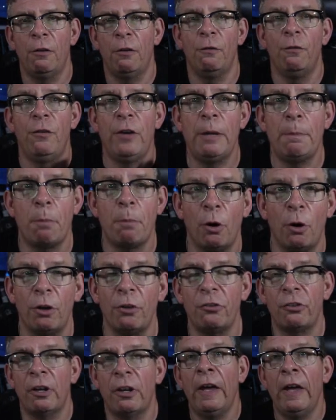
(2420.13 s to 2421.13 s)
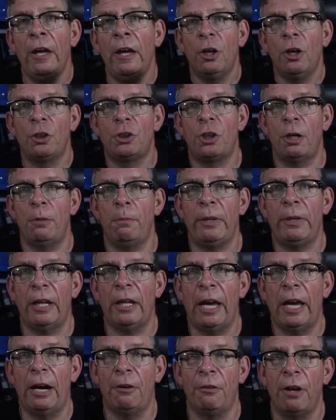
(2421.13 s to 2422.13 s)
V-ports, shouldn't be
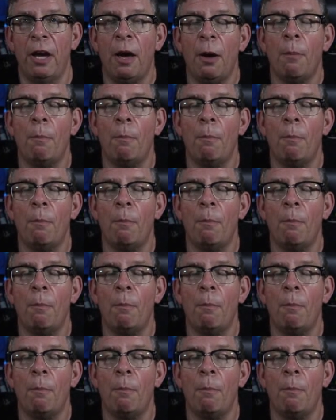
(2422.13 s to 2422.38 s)
allowed.